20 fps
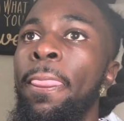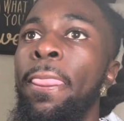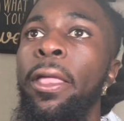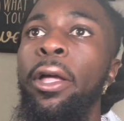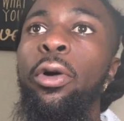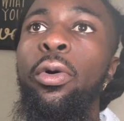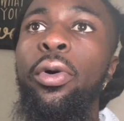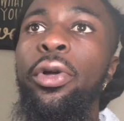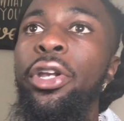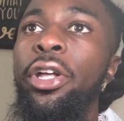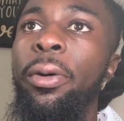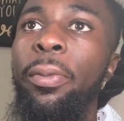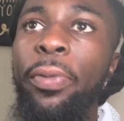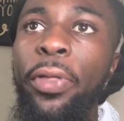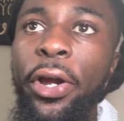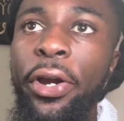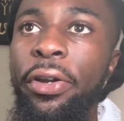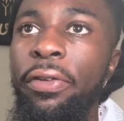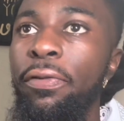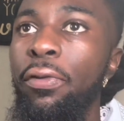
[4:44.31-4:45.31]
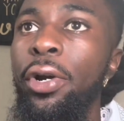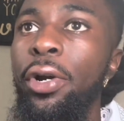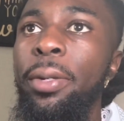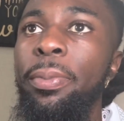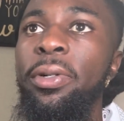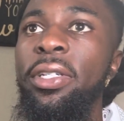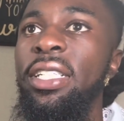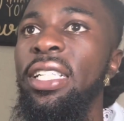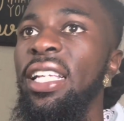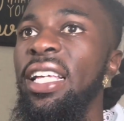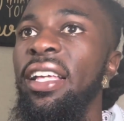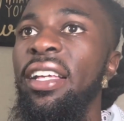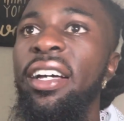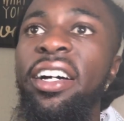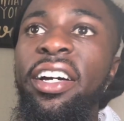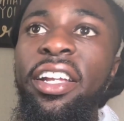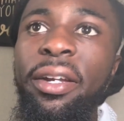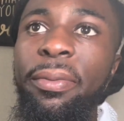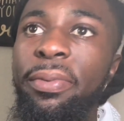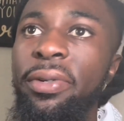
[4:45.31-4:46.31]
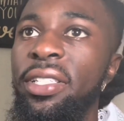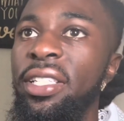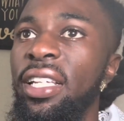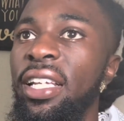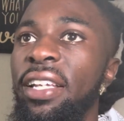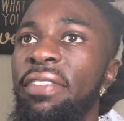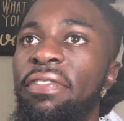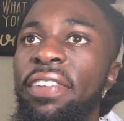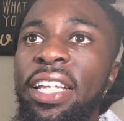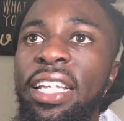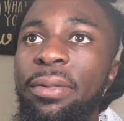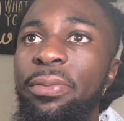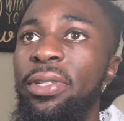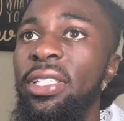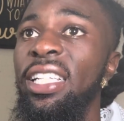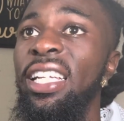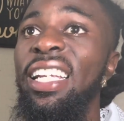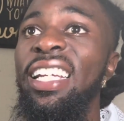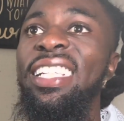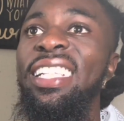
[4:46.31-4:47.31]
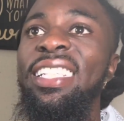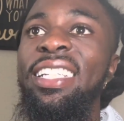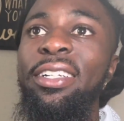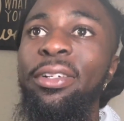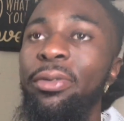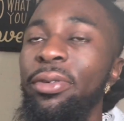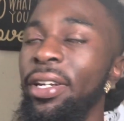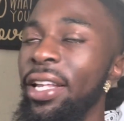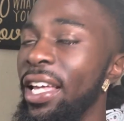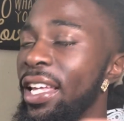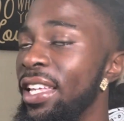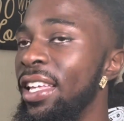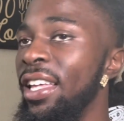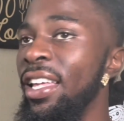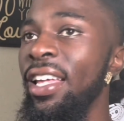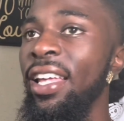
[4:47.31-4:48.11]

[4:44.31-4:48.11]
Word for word: going up 30, 40%, 100%, 50% in a single day